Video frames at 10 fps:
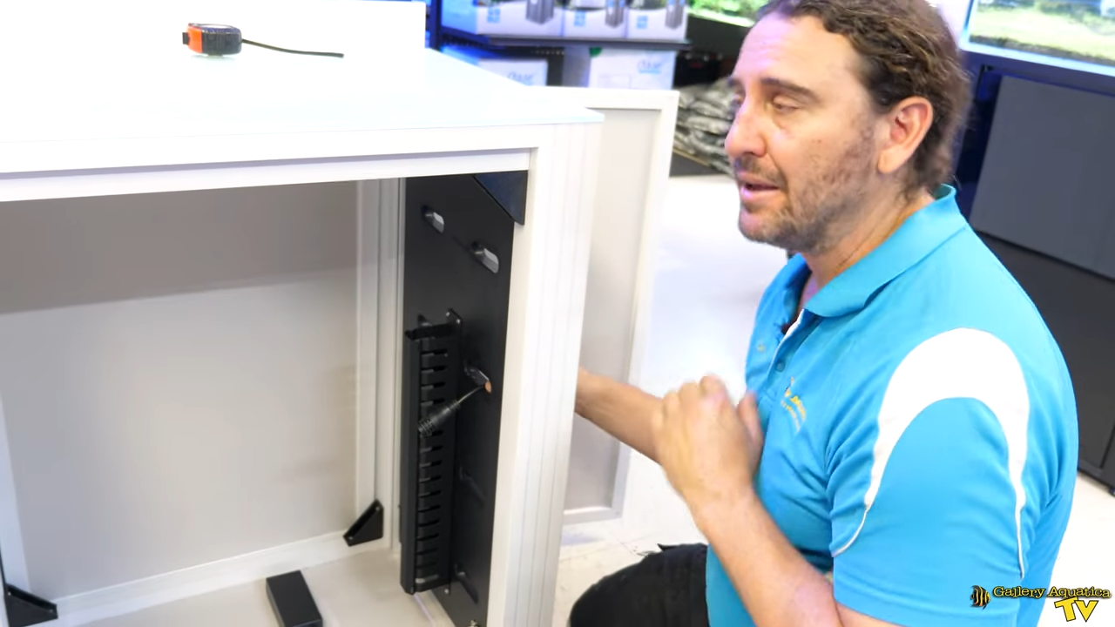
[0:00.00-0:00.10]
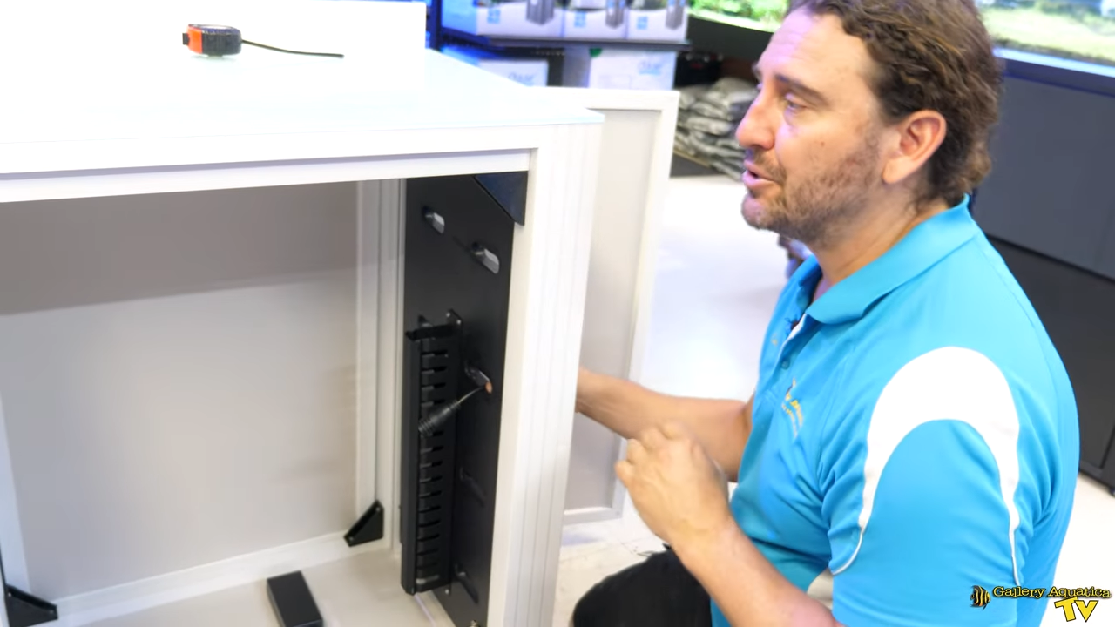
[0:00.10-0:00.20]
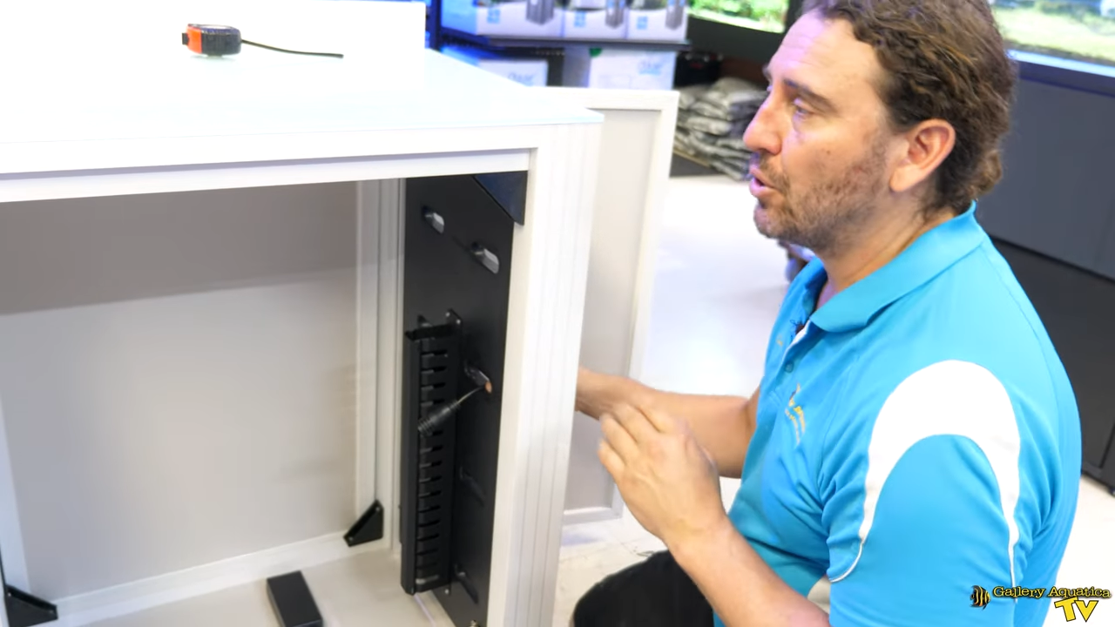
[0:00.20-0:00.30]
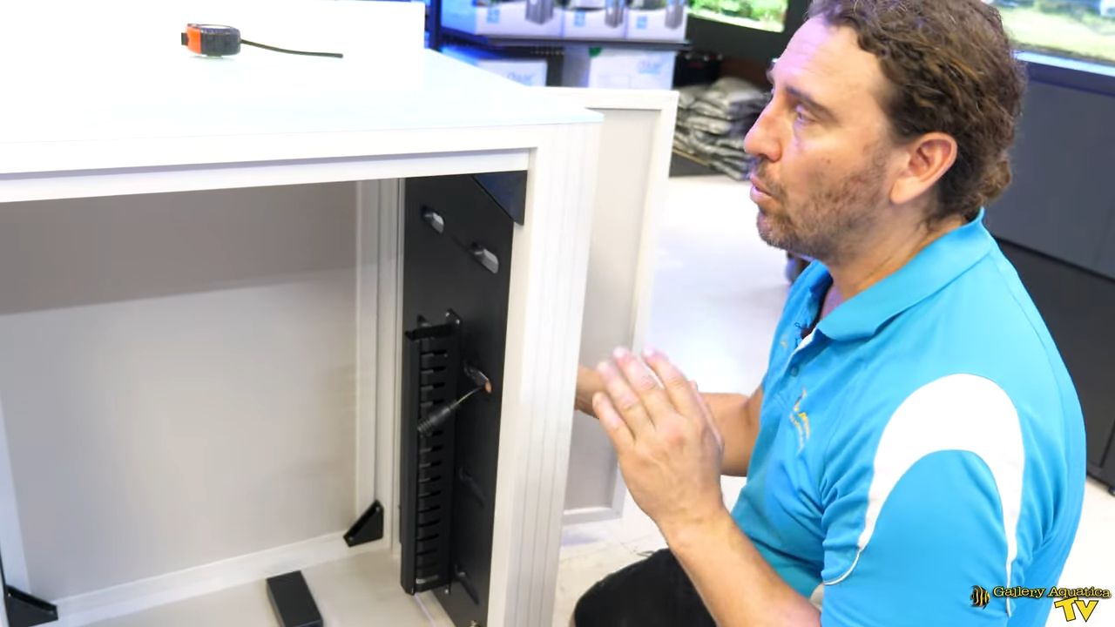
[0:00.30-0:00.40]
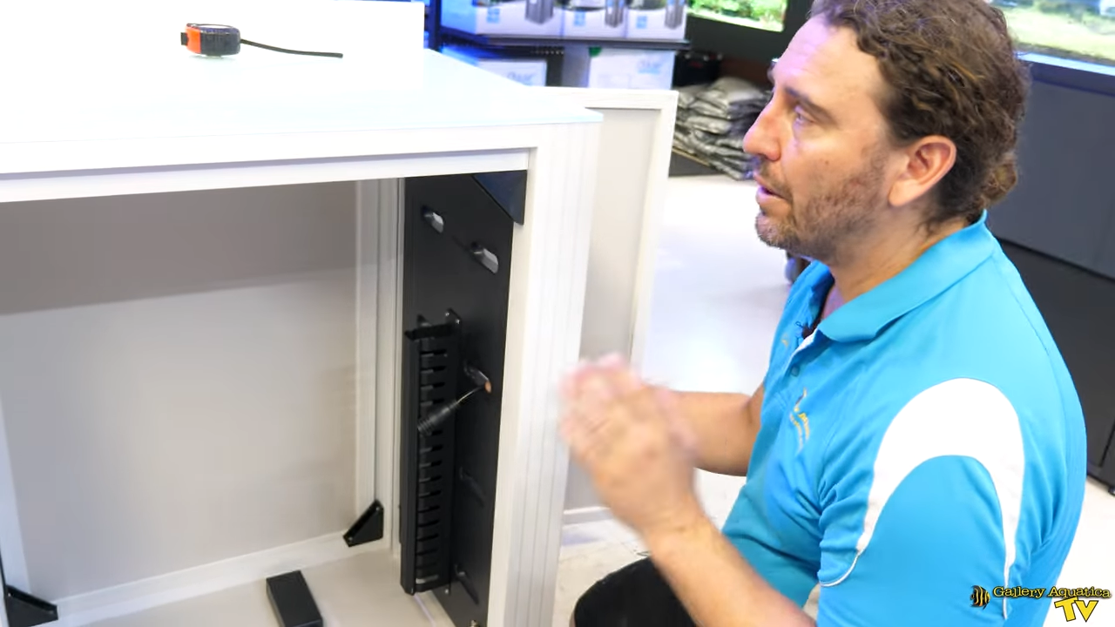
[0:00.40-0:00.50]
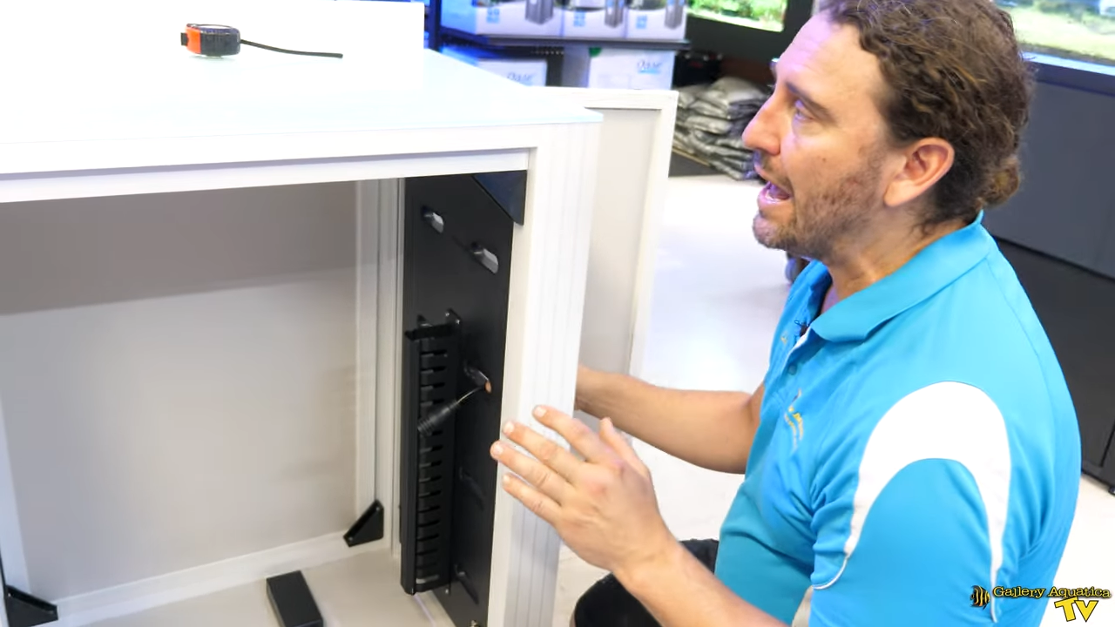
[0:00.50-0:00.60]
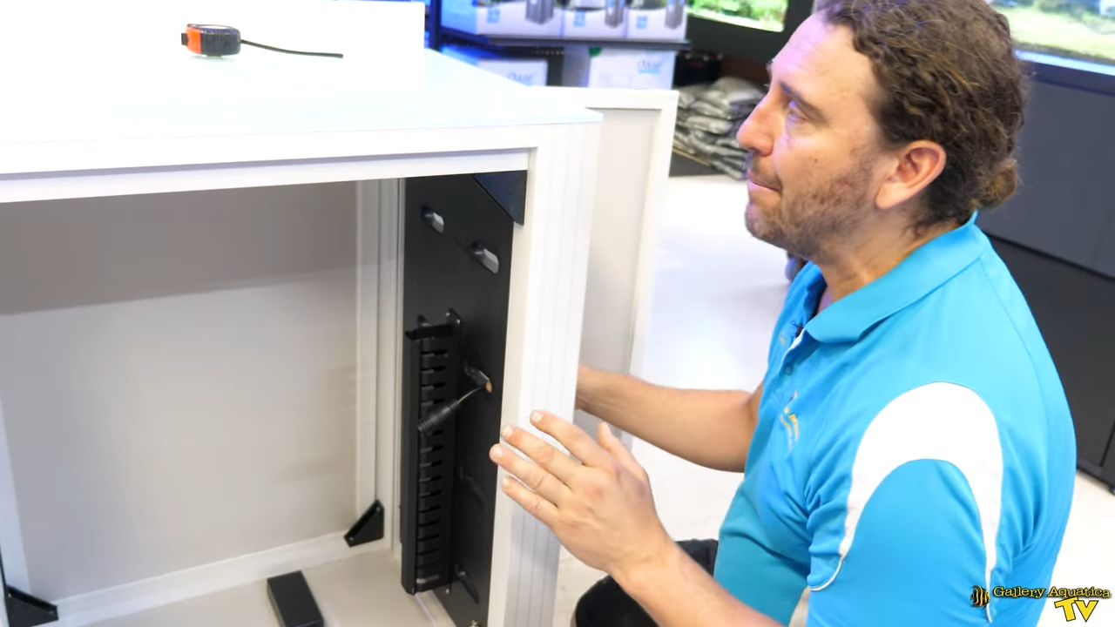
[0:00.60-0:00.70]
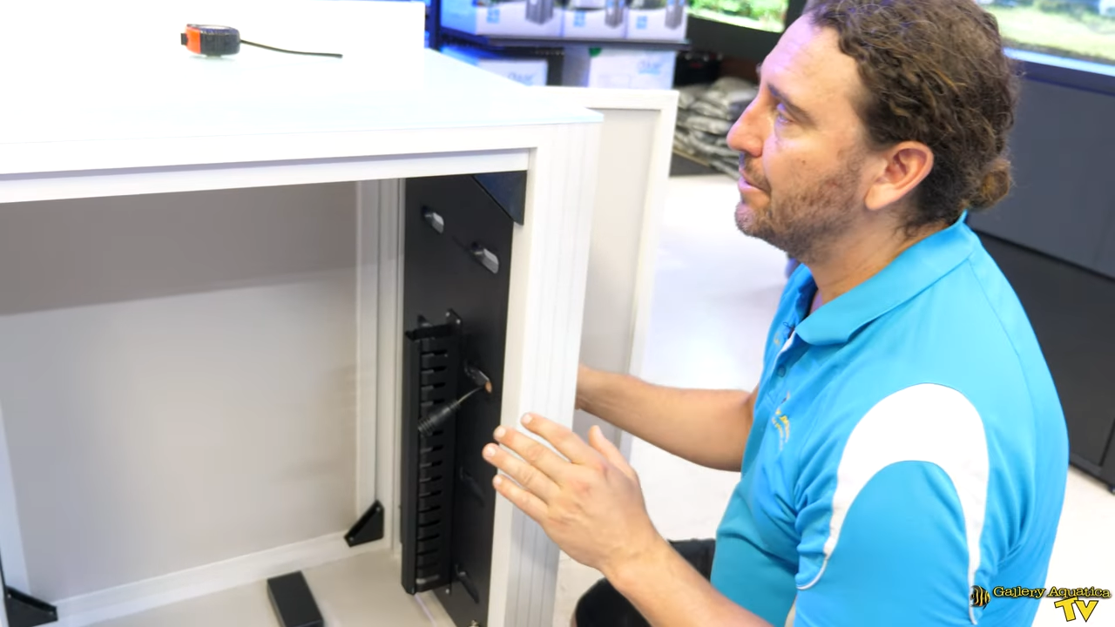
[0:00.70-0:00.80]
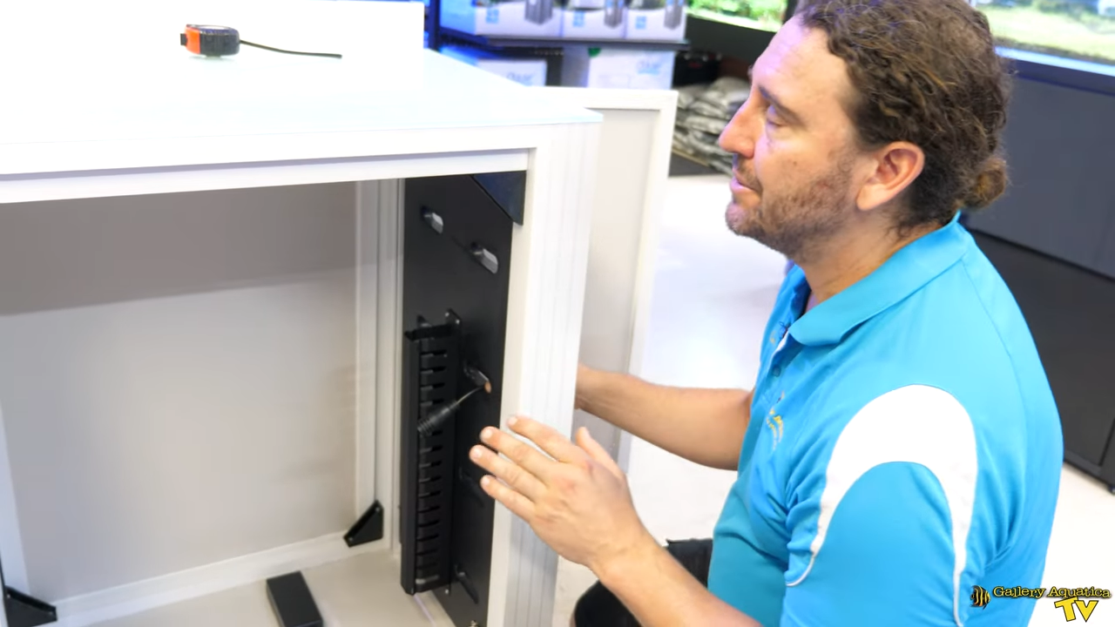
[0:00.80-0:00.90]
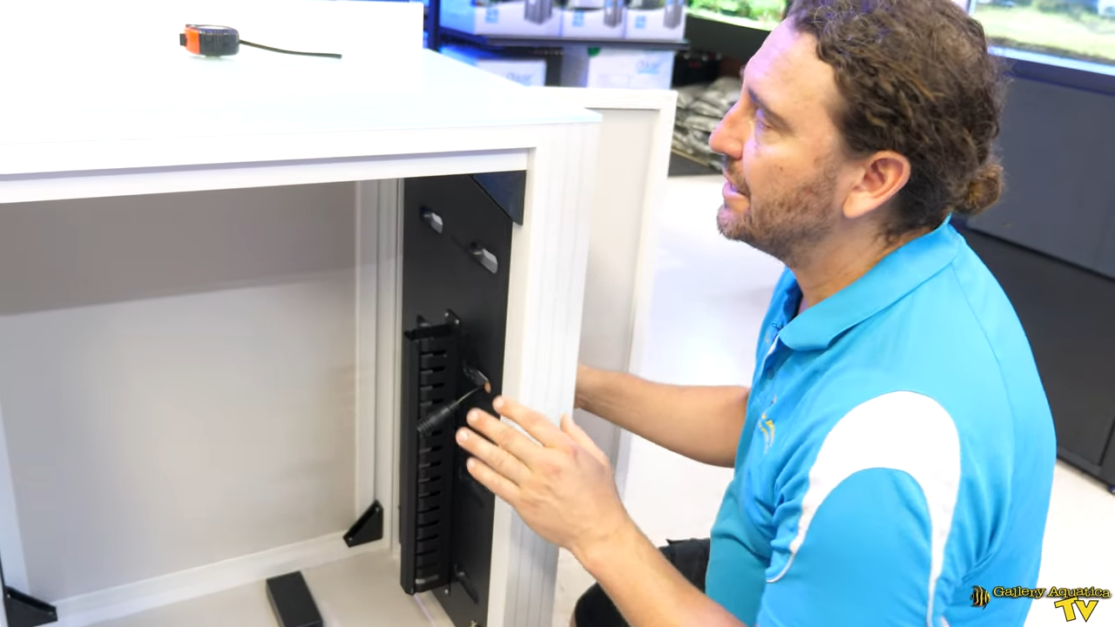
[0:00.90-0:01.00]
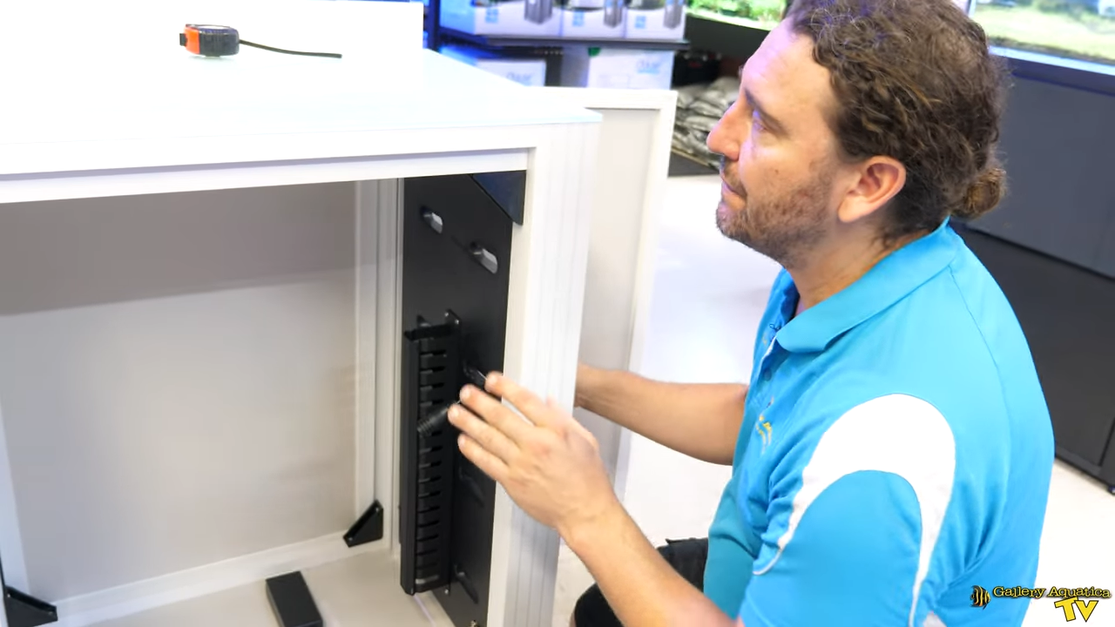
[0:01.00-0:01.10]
So what happens